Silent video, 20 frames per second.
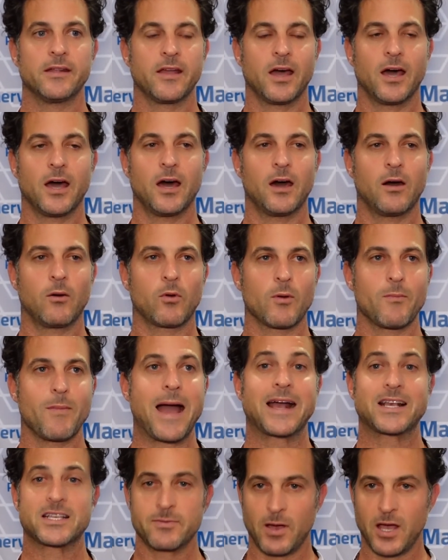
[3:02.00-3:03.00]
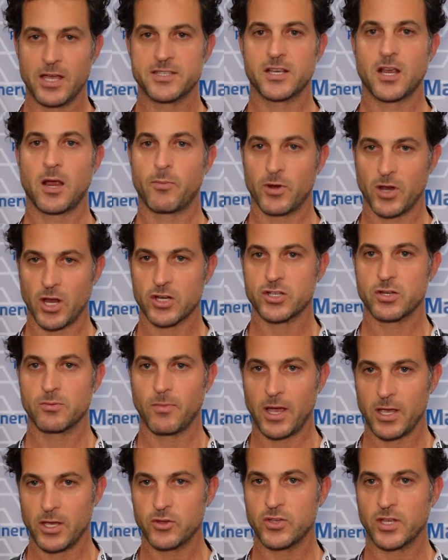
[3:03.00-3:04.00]
uh, we're maximizing our production
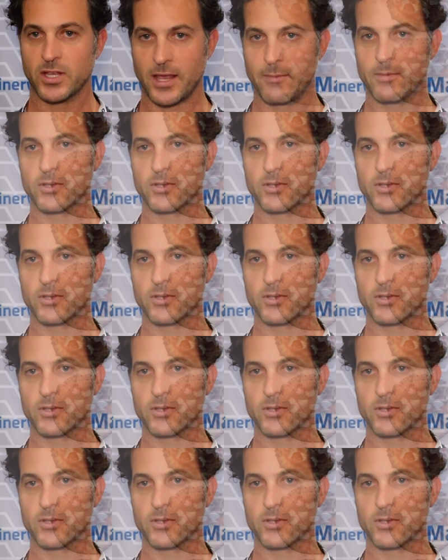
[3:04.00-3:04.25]
by using that